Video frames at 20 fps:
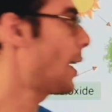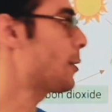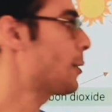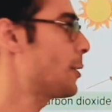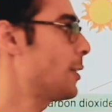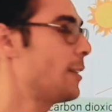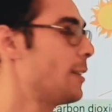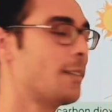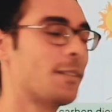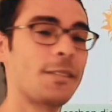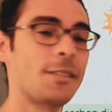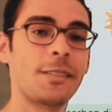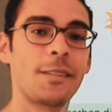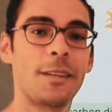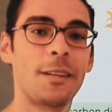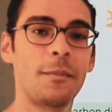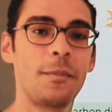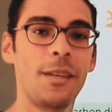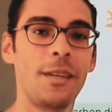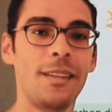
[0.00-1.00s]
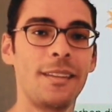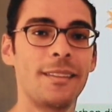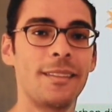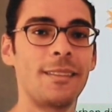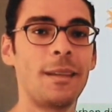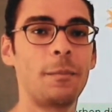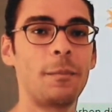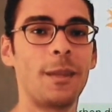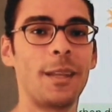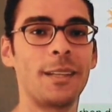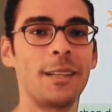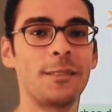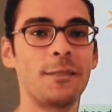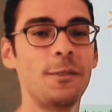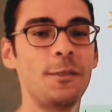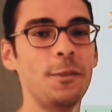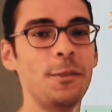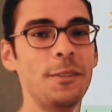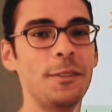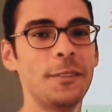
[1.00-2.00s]
actually this is gonna be the plant
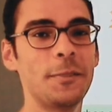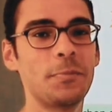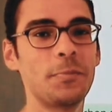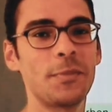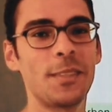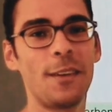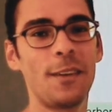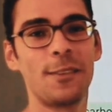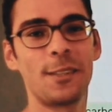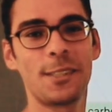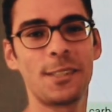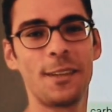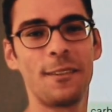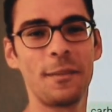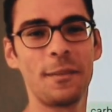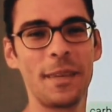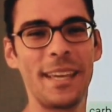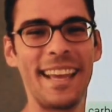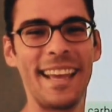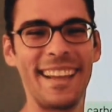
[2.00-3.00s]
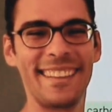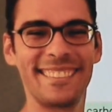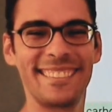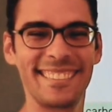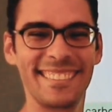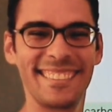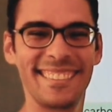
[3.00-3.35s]
food. Give yourself a big hand.